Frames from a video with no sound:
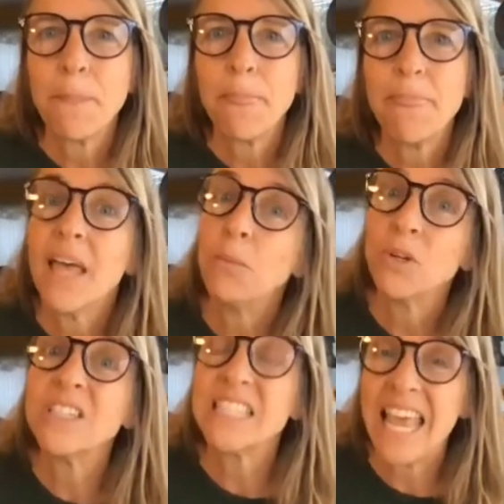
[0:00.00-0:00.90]
then we're
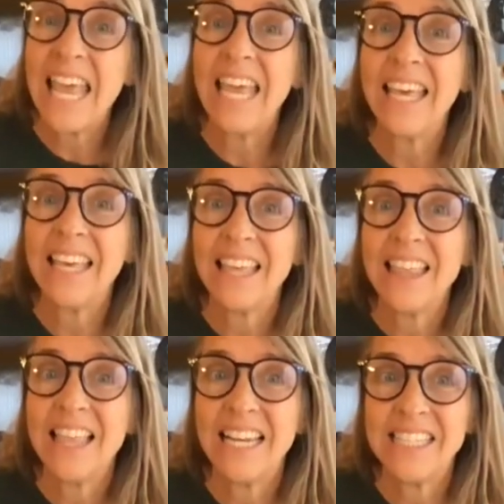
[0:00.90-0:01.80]
saying
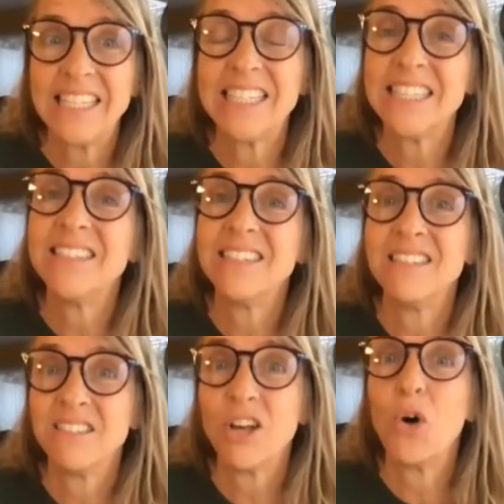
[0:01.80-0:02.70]
that its existence
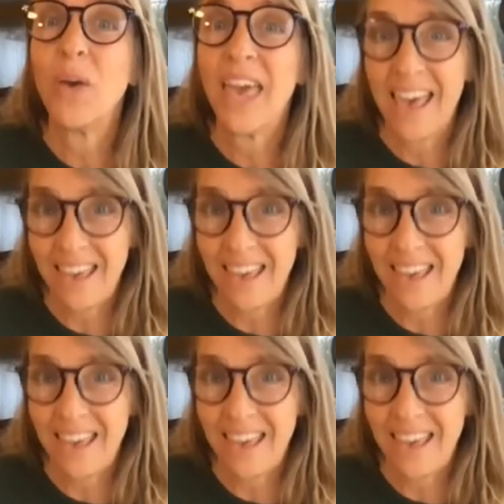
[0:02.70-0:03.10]
is okay.